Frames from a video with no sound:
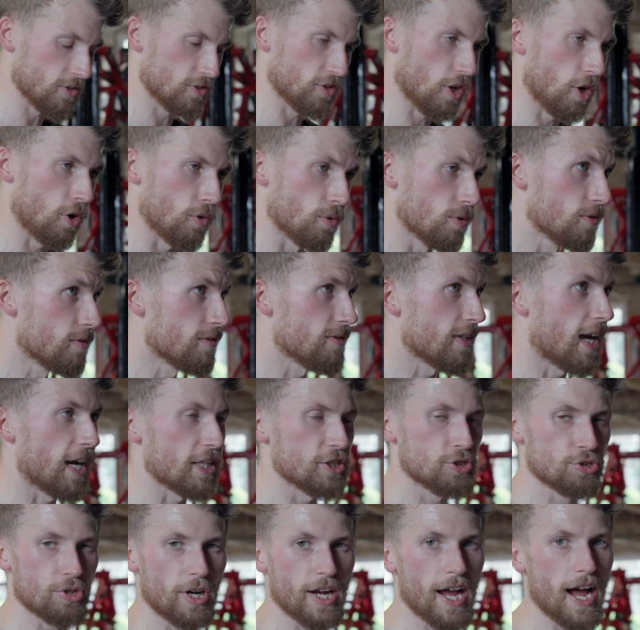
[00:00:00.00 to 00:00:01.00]
So
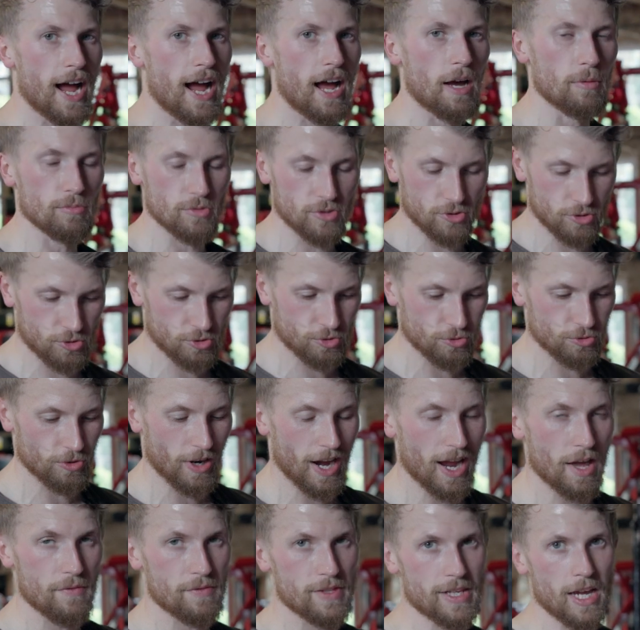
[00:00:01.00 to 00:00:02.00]
nice straight arms,
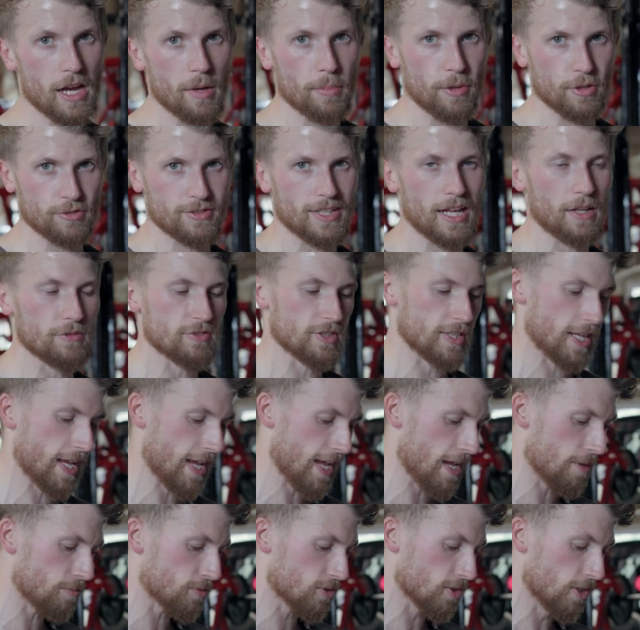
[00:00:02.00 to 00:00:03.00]
driving the elbows down to the
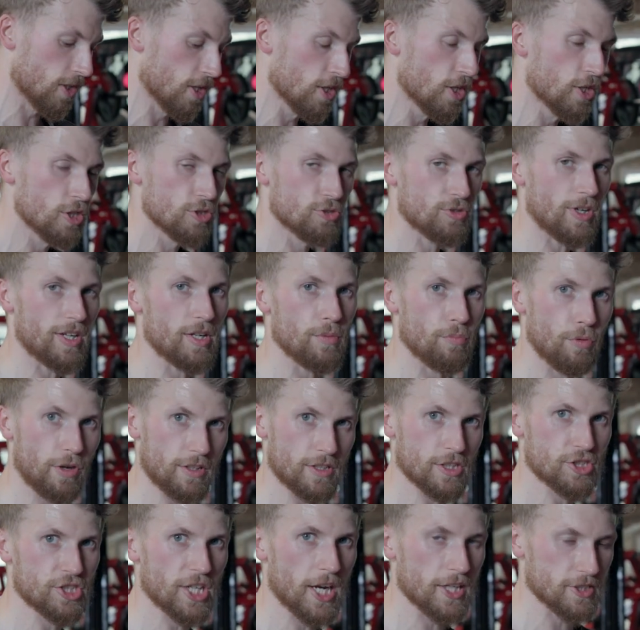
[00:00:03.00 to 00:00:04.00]
hips, trying to bring
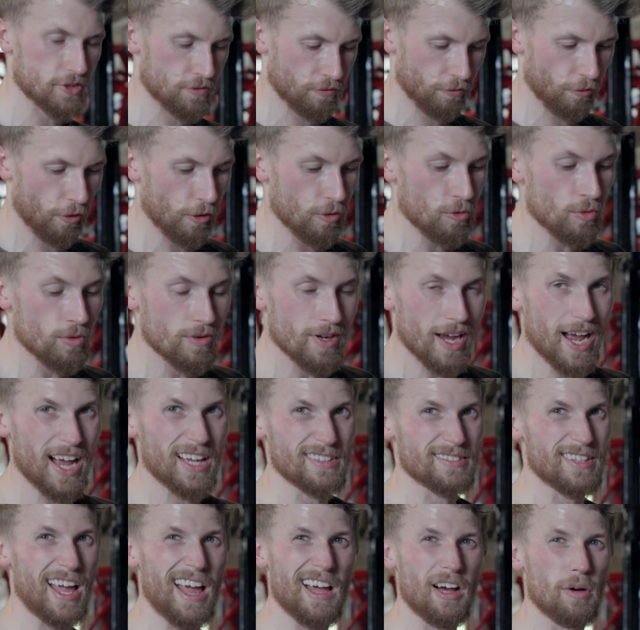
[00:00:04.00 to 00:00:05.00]
the chest through
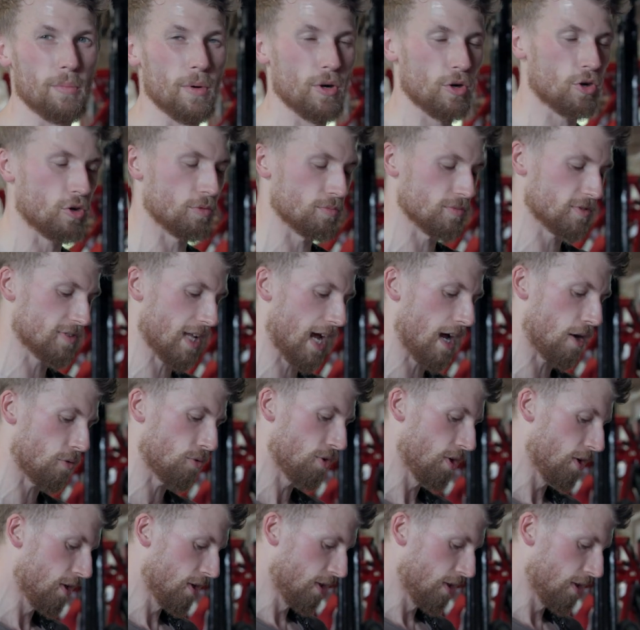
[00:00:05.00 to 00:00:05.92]
as that elbow comes down.